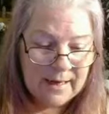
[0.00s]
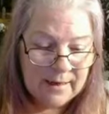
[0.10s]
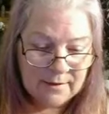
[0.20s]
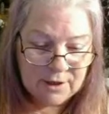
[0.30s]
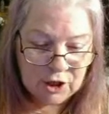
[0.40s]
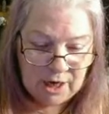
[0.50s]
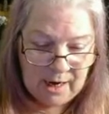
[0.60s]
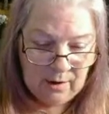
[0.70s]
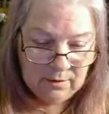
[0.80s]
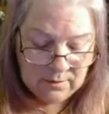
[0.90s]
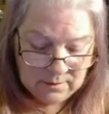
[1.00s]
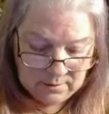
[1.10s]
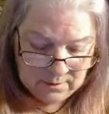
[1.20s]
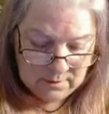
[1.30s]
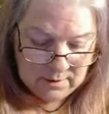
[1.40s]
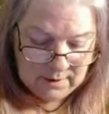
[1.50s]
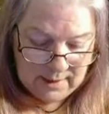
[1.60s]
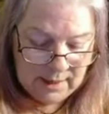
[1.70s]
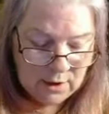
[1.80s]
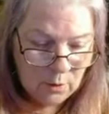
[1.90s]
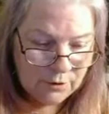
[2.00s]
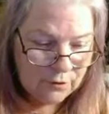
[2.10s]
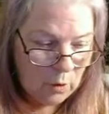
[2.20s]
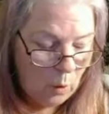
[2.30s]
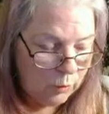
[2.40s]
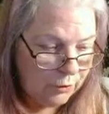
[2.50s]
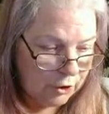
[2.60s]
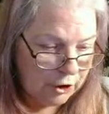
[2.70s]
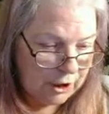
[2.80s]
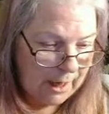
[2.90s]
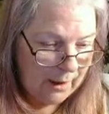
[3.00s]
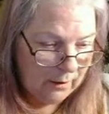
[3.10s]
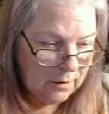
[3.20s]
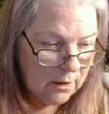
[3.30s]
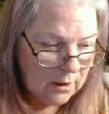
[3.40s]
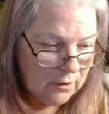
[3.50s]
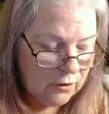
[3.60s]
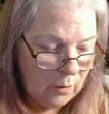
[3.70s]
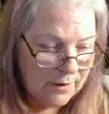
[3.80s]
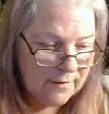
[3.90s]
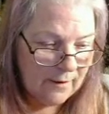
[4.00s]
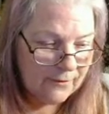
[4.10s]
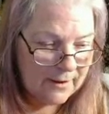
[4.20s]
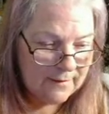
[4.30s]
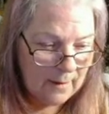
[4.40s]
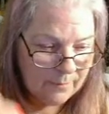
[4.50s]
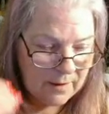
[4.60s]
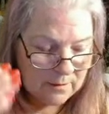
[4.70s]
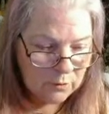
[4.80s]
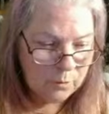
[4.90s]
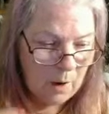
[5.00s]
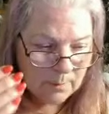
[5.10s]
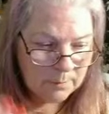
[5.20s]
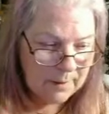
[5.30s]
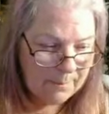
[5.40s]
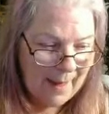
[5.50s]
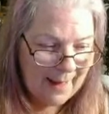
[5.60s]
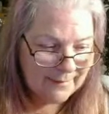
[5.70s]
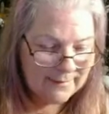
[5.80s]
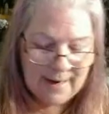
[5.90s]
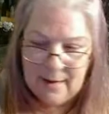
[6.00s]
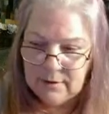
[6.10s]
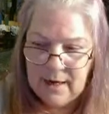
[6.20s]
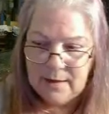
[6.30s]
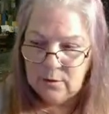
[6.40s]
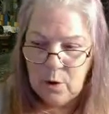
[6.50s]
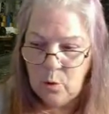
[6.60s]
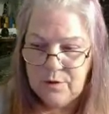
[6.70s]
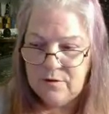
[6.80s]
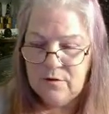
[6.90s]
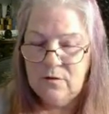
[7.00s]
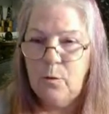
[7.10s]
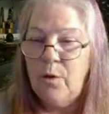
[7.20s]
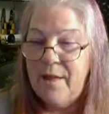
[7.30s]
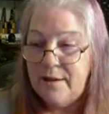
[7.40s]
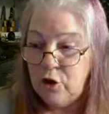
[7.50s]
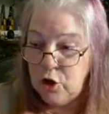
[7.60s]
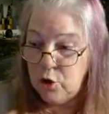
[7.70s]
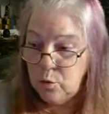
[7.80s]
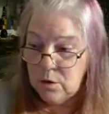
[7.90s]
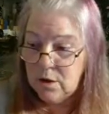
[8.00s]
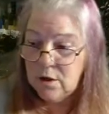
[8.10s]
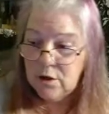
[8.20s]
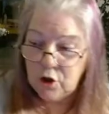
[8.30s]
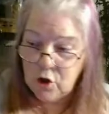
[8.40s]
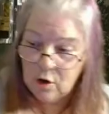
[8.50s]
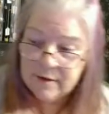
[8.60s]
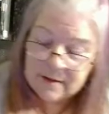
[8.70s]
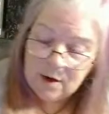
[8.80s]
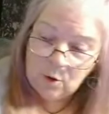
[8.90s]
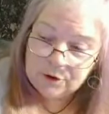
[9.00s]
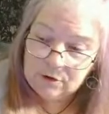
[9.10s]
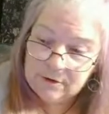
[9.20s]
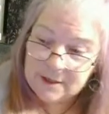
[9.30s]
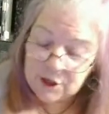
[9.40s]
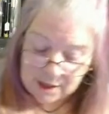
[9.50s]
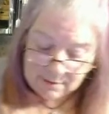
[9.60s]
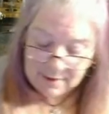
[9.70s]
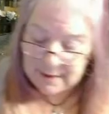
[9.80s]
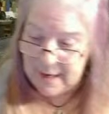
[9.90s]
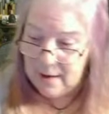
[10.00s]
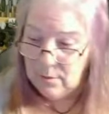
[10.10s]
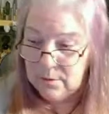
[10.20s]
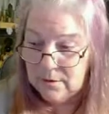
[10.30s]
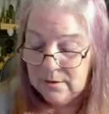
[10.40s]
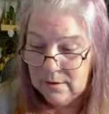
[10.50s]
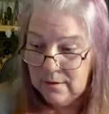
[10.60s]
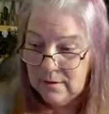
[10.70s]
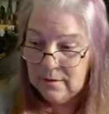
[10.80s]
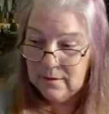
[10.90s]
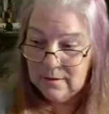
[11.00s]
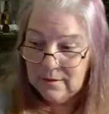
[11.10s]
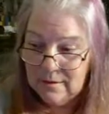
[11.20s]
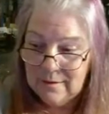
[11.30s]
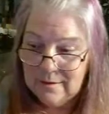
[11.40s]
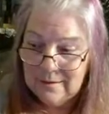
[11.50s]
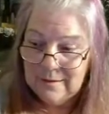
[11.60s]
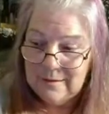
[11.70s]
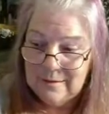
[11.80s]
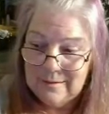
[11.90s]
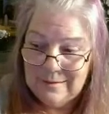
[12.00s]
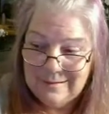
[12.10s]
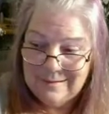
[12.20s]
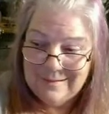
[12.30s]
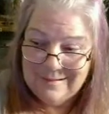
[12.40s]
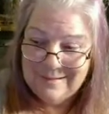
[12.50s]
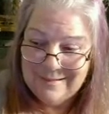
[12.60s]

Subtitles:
used to sit in that chair. I'm seeing the chair, and I know it's an older chair. So it's definitely something that was probably passed down, and I don't know who this is for. That's you? You're in the older green chair right now?